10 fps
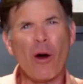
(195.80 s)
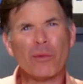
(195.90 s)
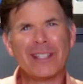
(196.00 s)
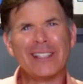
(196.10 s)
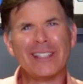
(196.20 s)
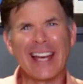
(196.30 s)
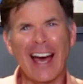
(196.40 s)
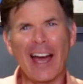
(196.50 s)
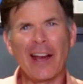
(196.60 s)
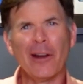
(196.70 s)
the
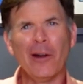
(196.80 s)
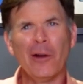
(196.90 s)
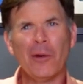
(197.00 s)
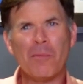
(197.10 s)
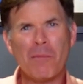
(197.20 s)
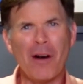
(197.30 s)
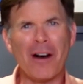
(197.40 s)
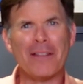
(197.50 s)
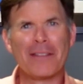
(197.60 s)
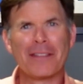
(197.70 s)
entire
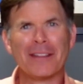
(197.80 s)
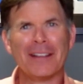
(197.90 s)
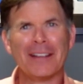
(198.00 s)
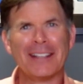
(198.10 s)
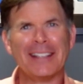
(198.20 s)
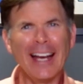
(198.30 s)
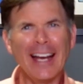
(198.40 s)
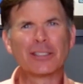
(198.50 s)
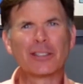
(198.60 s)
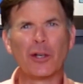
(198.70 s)
month.
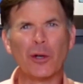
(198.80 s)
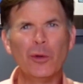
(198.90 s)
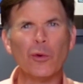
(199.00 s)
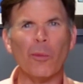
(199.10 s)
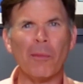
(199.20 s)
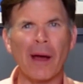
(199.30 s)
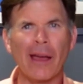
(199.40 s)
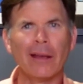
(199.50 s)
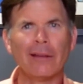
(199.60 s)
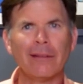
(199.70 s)
That's cool,
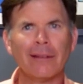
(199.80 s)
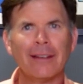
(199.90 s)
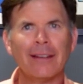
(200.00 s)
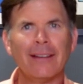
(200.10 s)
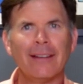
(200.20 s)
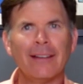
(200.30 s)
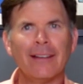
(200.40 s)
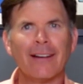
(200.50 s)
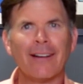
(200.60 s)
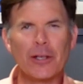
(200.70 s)
man.
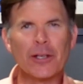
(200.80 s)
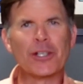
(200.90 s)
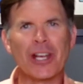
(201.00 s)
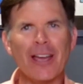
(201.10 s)
Are you excited?